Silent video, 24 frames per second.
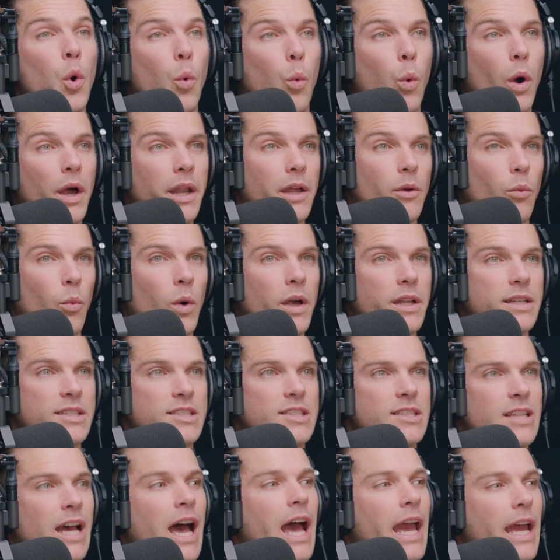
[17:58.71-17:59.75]
What it, what a
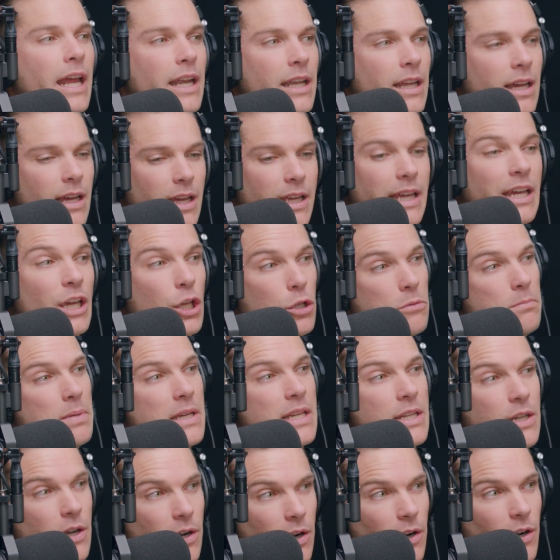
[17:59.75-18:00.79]
sign it could
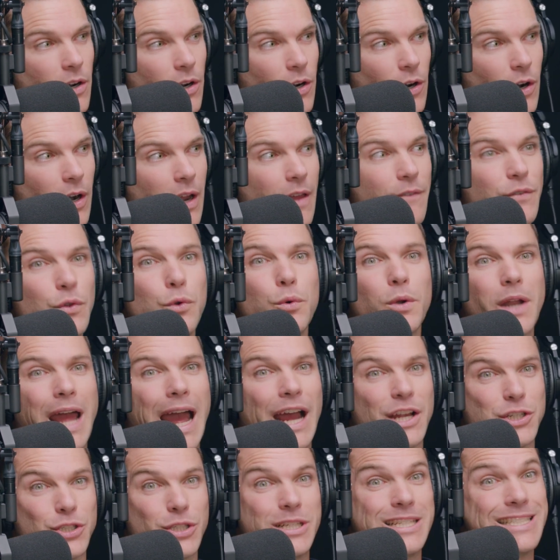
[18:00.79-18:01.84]
be to her if you were to
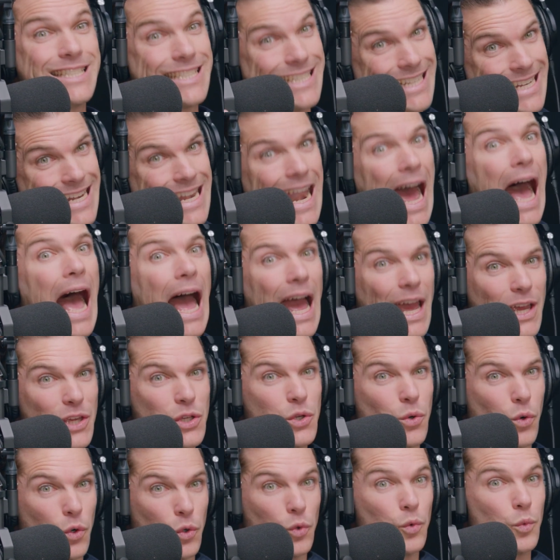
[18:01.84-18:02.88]
actually deny
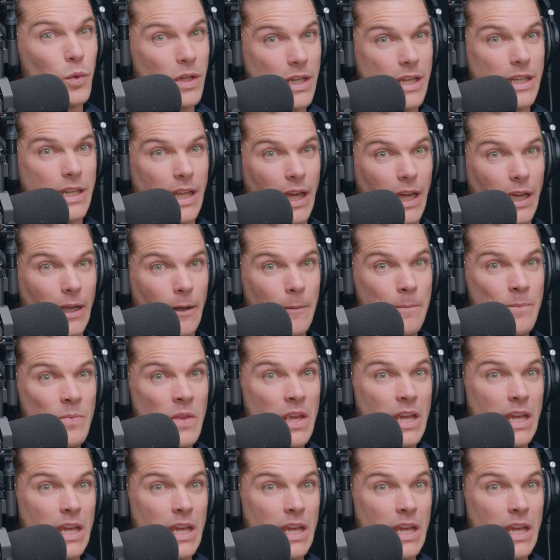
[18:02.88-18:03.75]
your reading